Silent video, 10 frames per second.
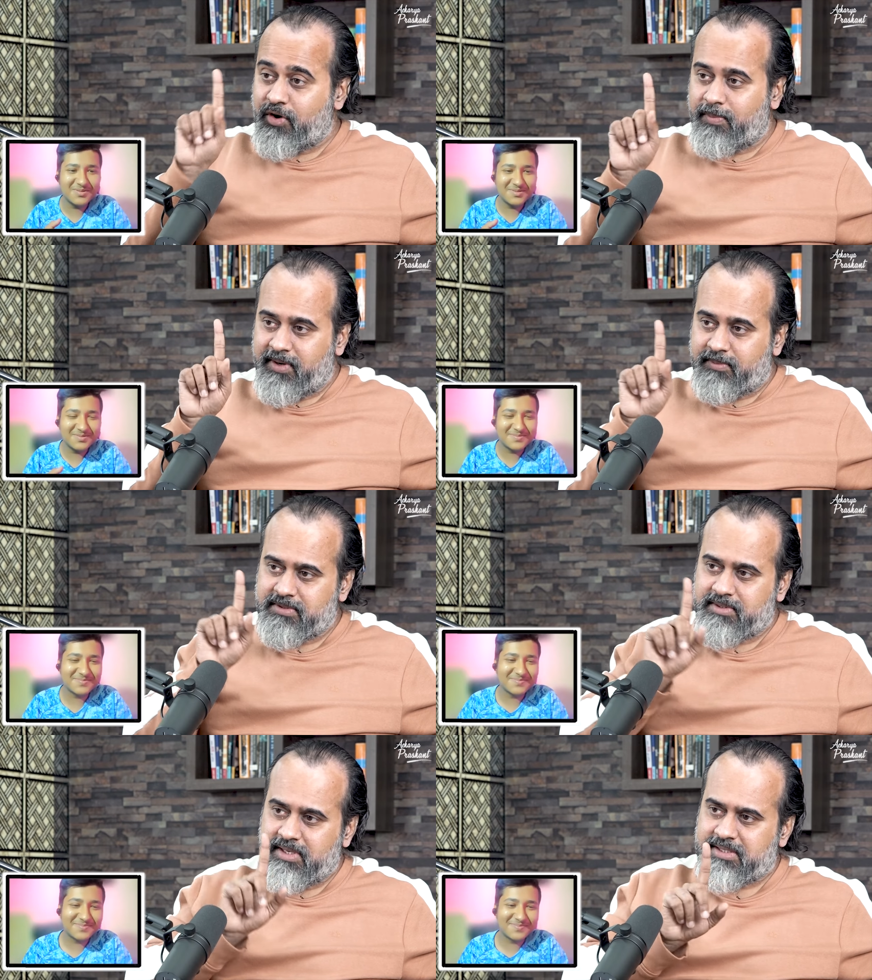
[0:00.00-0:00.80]
Speaker 1: drop
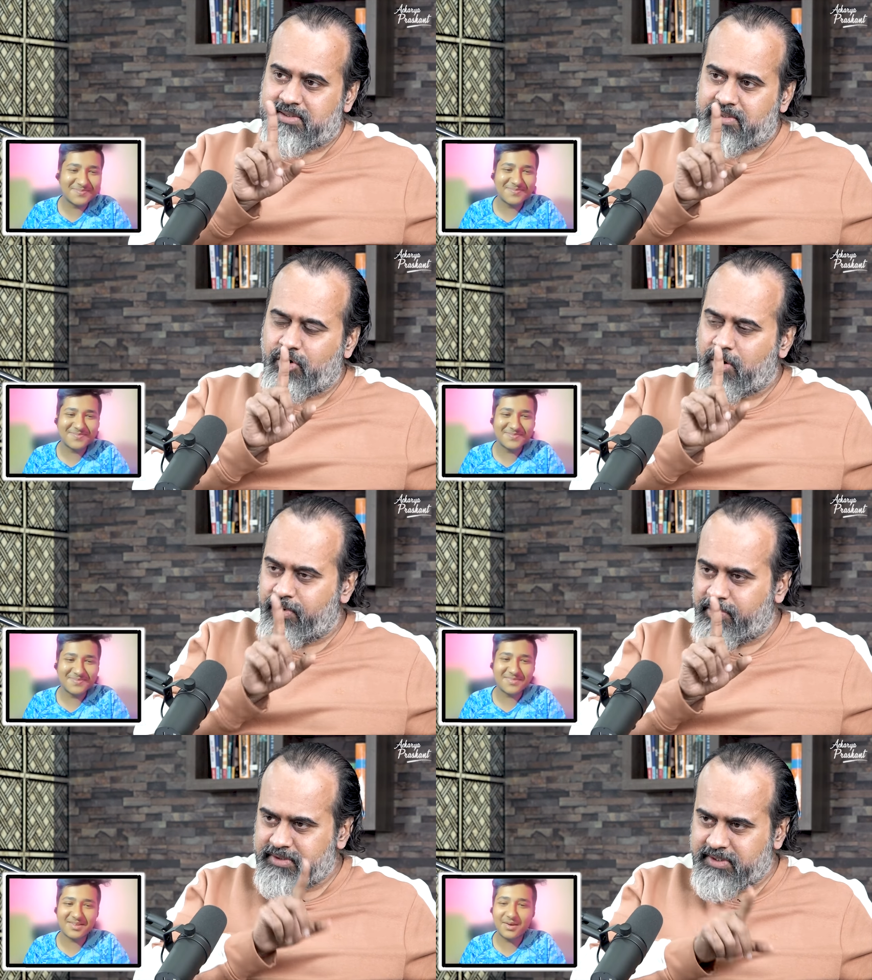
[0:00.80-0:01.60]
names yes talk
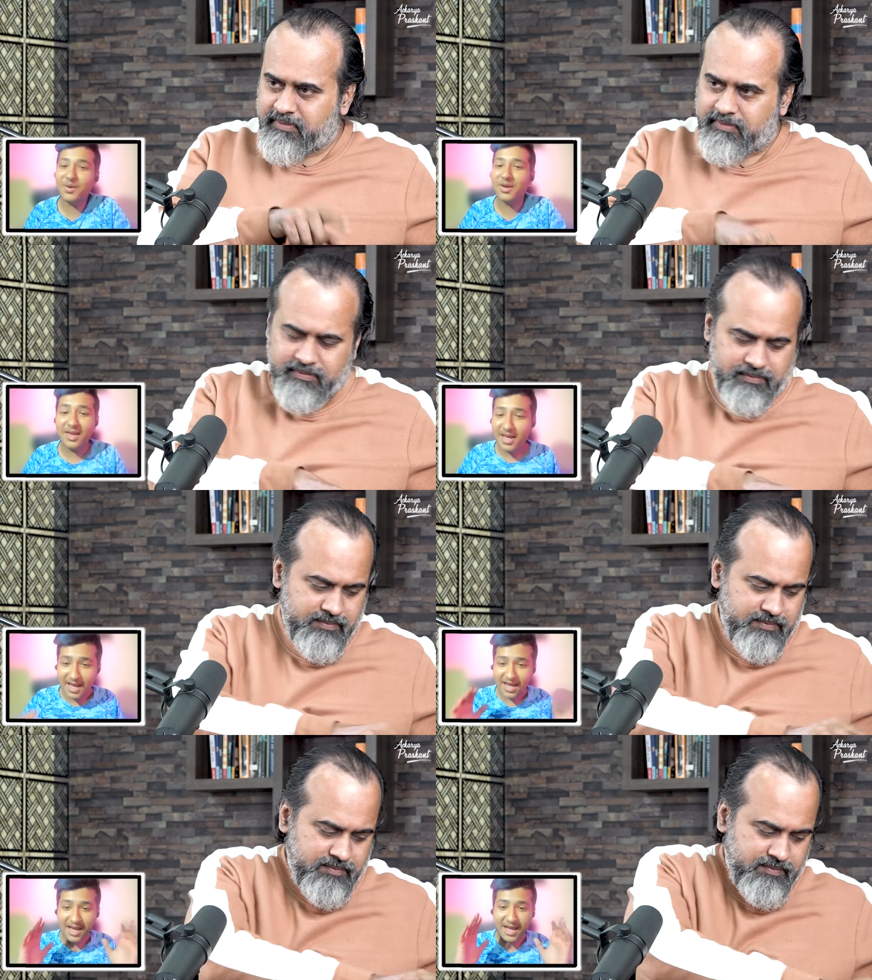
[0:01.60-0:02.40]
about yourself
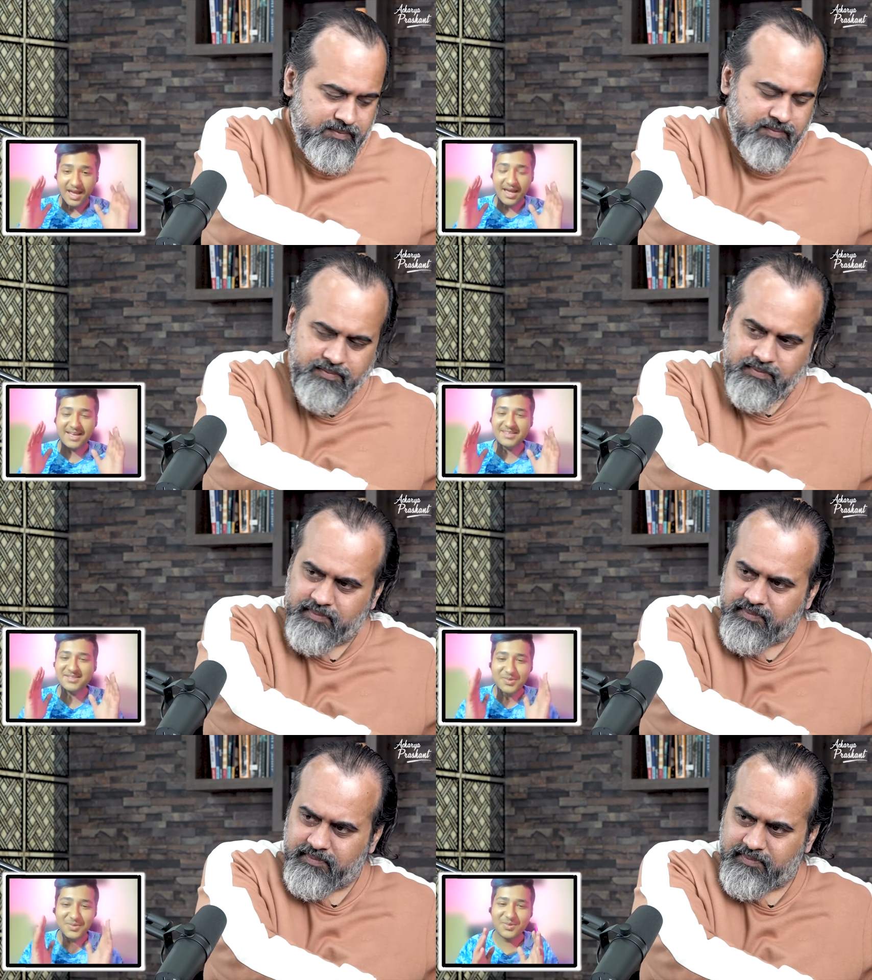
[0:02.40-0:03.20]
Speaker 2: as
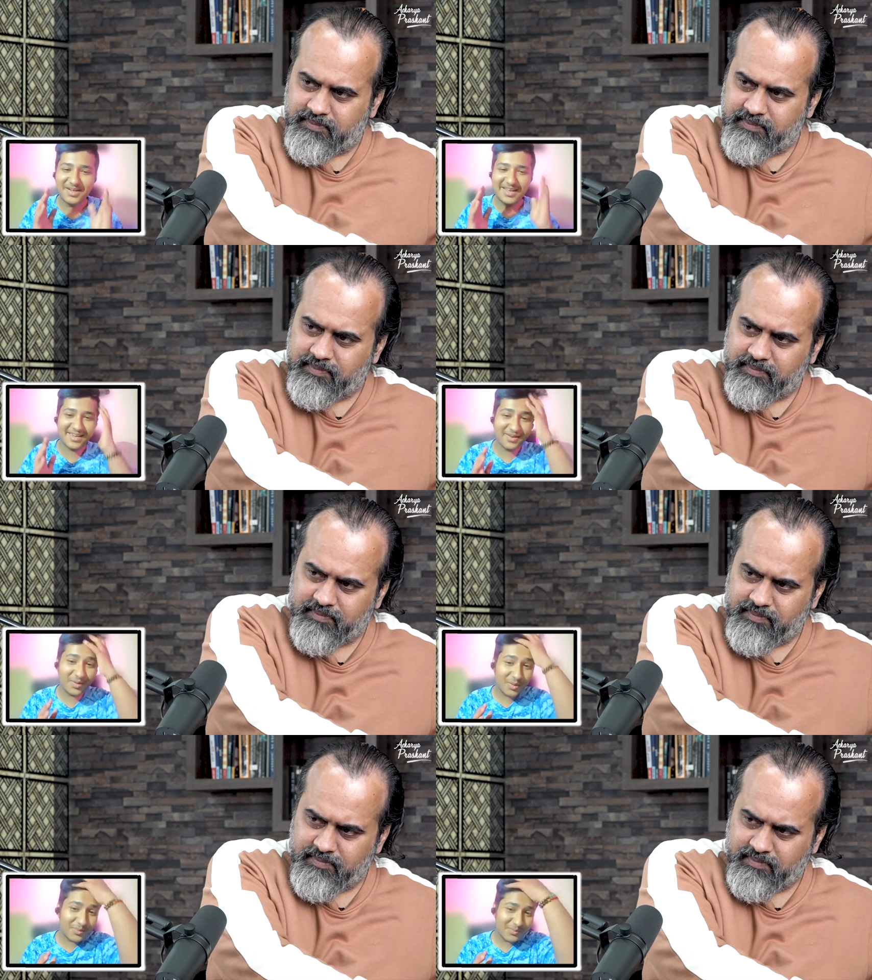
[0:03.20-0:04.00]
you take
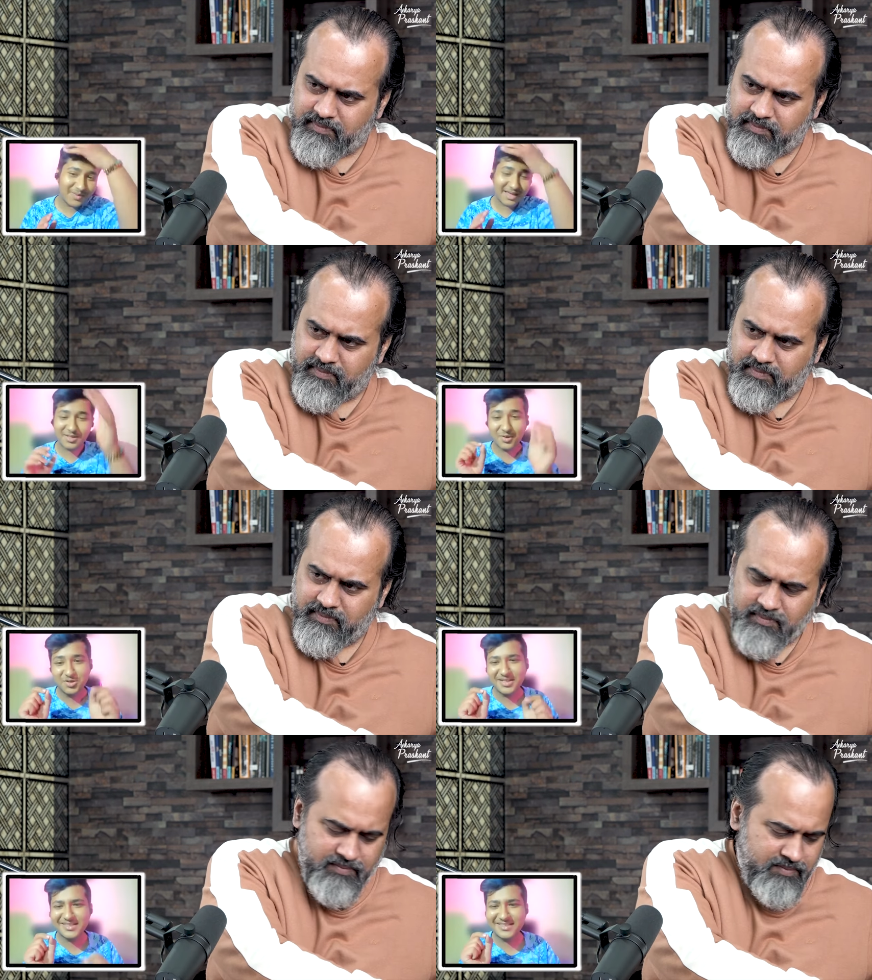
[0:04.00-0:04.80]
no no like the
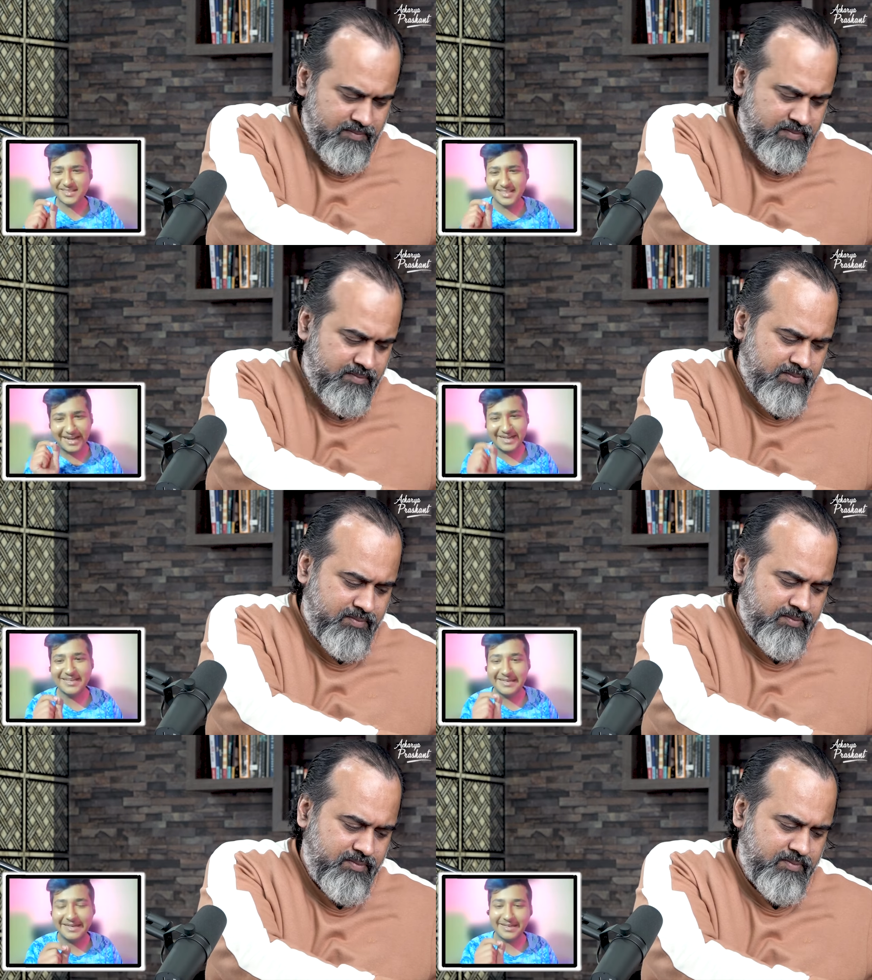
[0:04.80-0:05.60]
question is
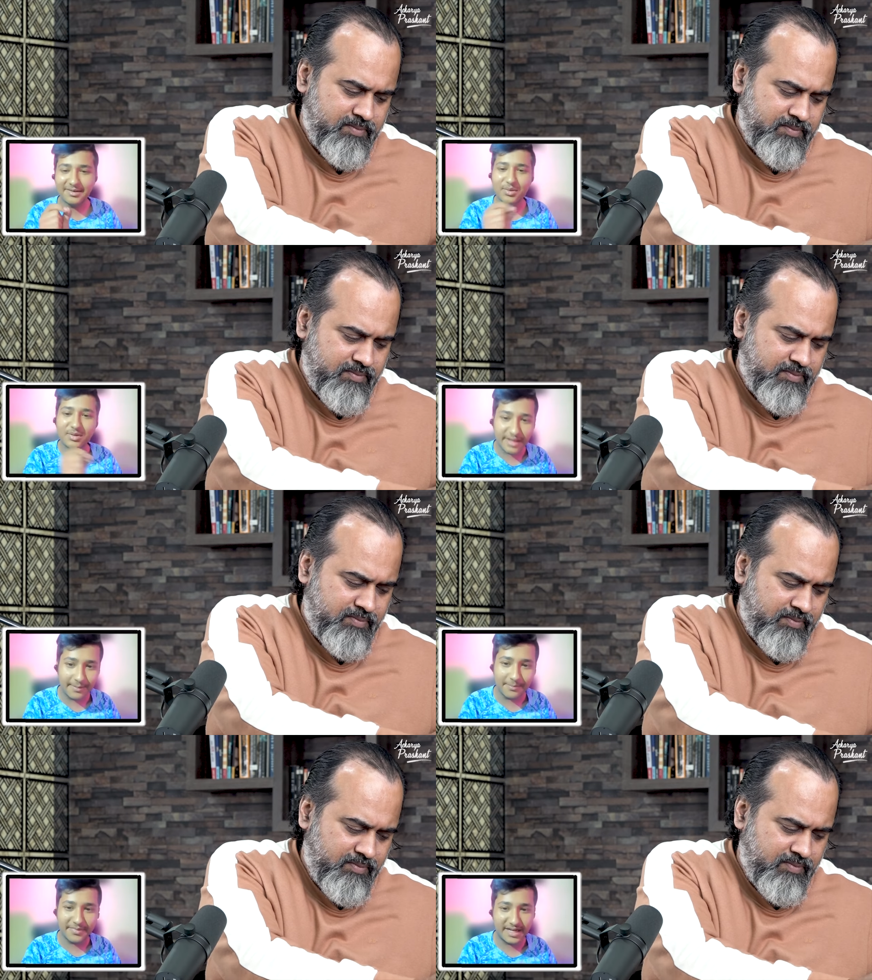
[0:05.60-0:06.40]
slightly related to
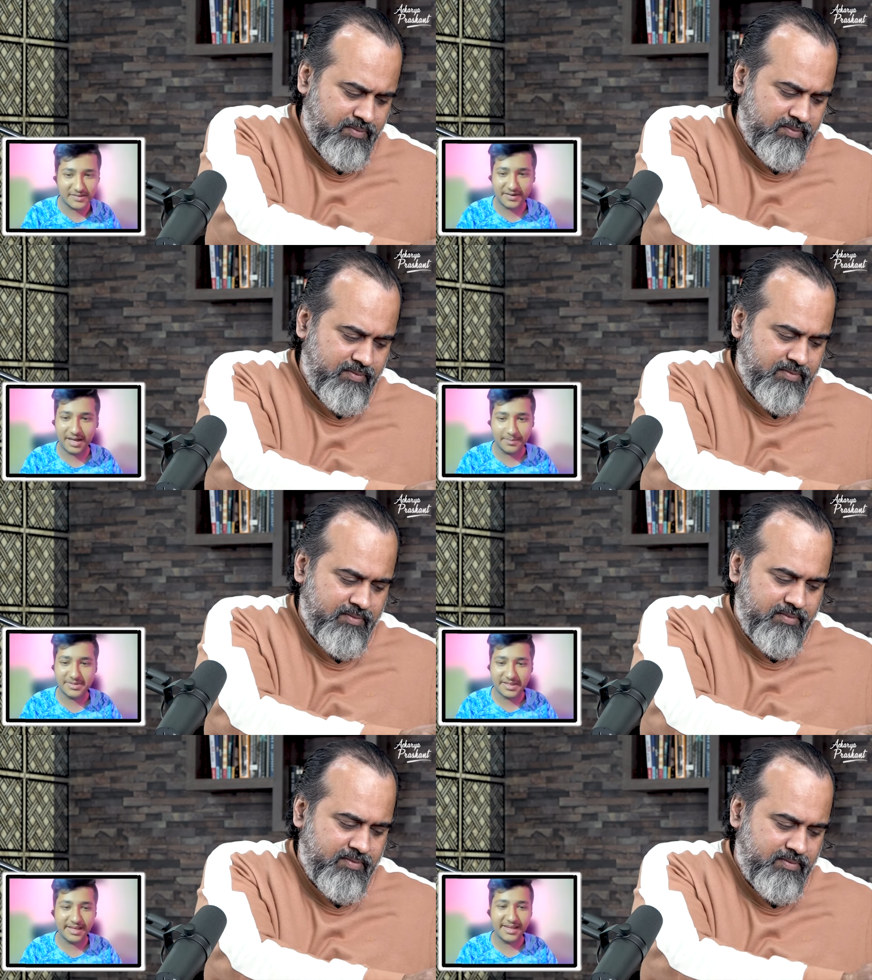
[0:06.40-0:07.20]
them that's why i'm
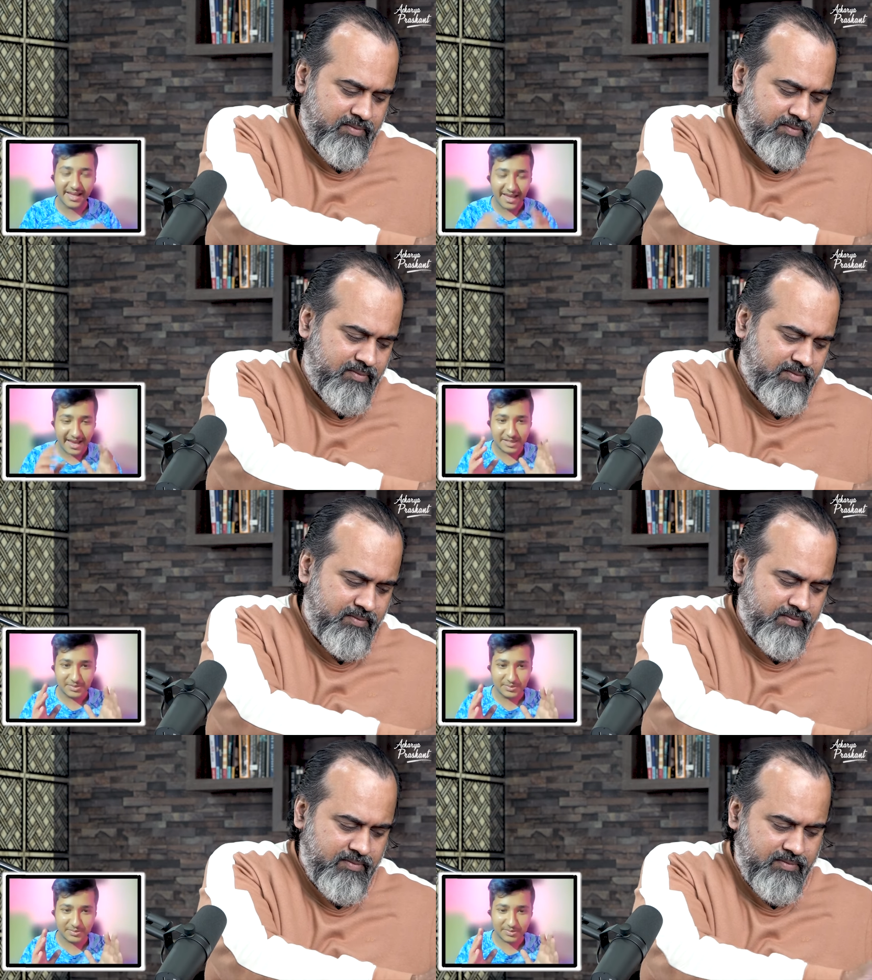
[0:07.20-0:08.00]
saying as
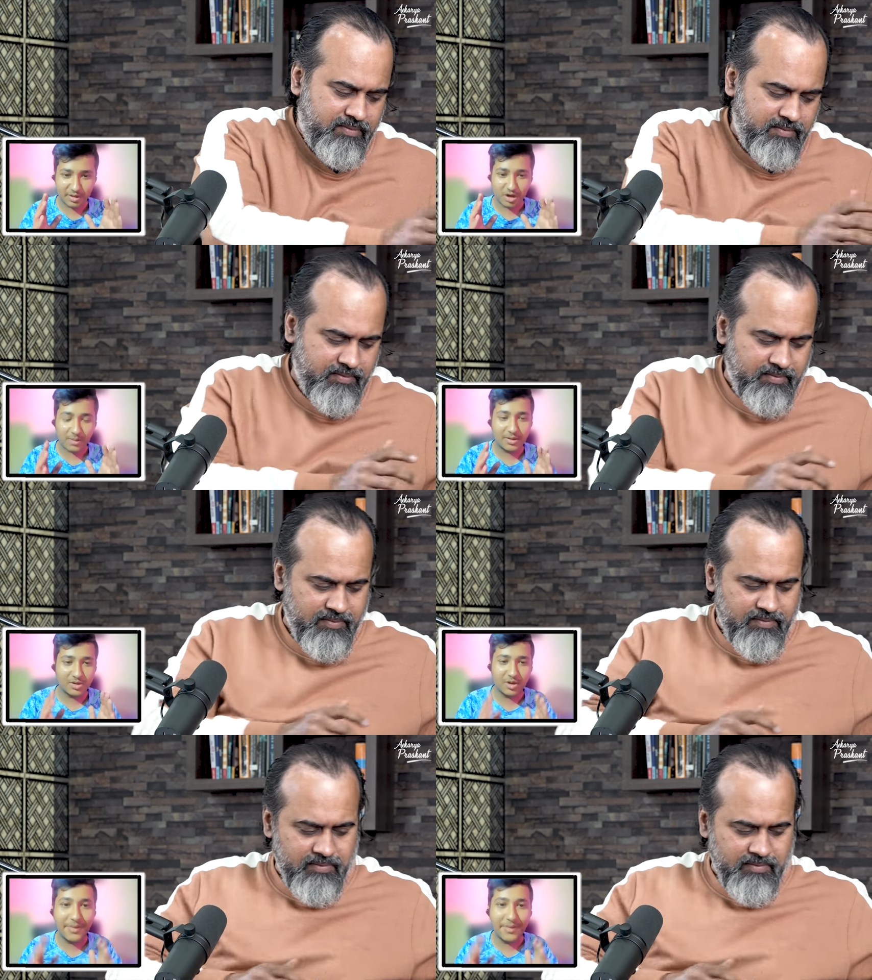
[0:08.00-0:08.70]
you talk about so